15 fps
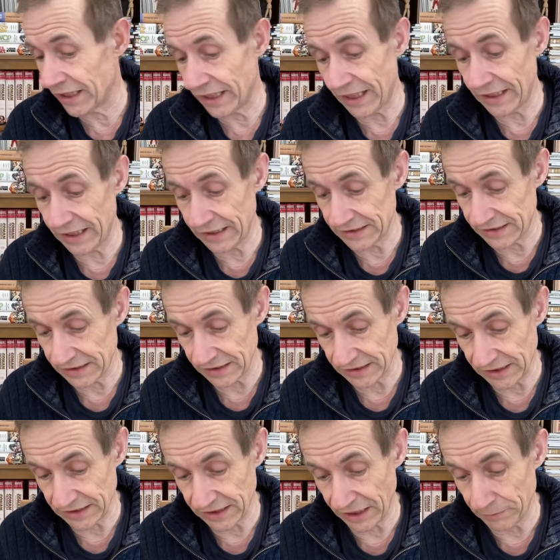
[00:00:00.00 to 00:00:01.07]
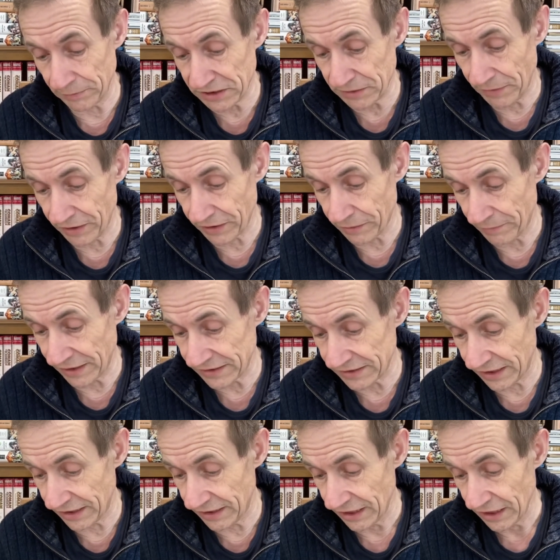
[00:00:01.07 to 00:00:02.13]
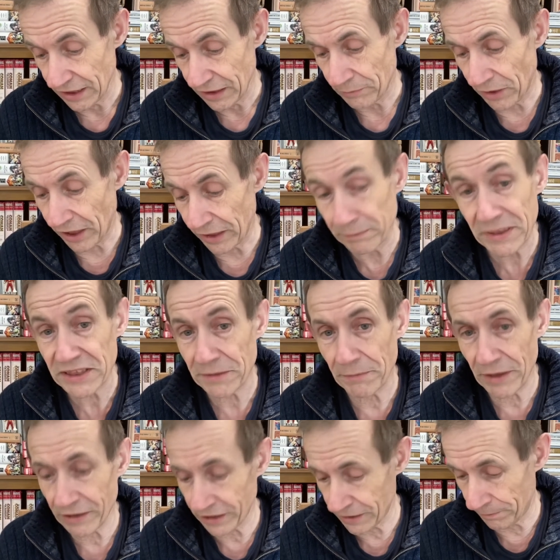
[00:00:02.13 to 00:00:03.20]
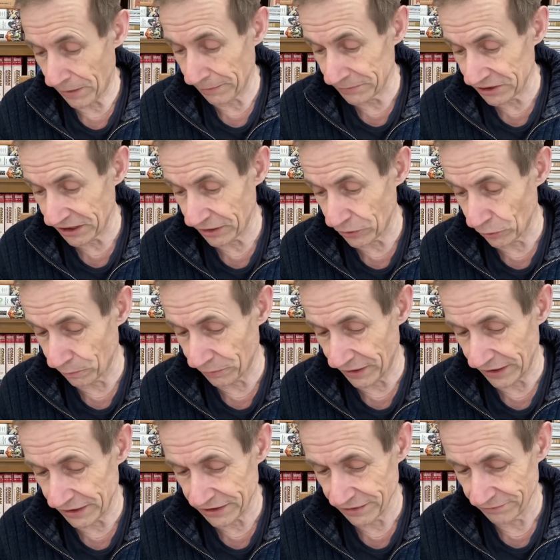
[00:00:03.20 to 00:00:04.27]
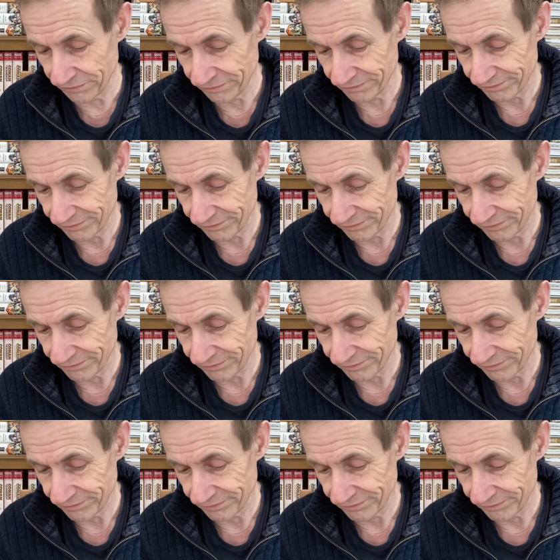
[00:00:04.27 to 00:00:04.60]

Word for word: it is, it says here, Miss America magazine by Miss America Publishing Corporation,